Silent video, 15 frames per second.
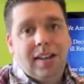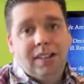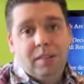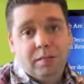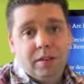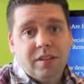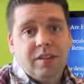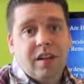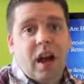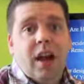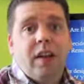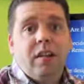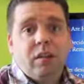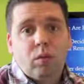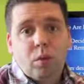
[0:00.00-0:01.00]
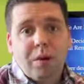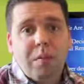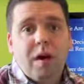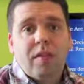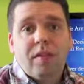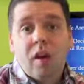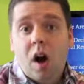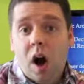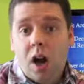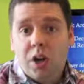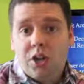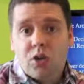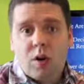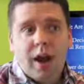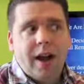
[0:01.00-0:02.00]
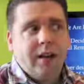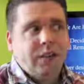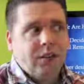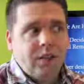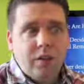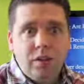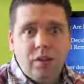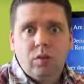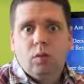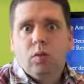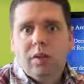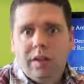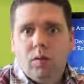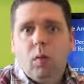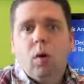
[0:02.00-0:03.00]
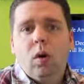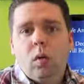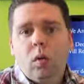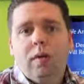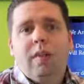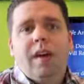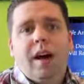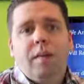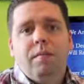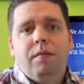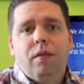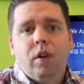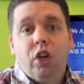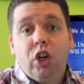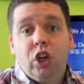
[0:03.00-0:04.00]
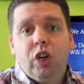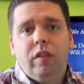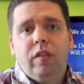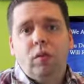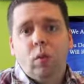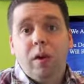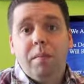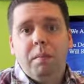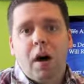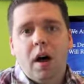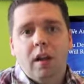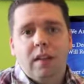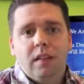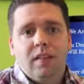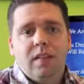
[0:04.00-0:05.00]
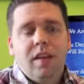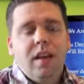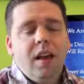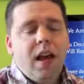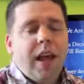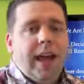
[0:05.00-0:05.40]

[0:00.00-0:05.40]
get them to sign a 3-month contract so that you can really work with them for a good 3 months.